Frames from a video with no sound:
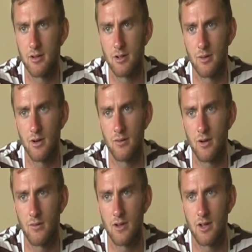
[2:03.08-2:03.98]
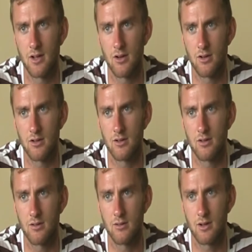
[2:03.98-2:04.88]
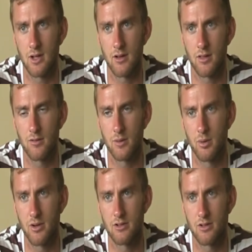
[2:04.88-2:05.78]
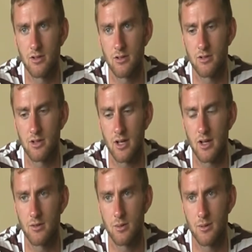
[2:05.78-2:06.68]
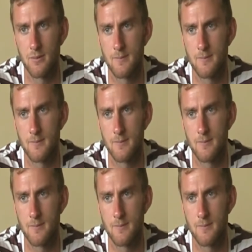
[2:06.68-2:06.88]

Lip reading: so hopefully kick on and get another 3 points on Saturday as well.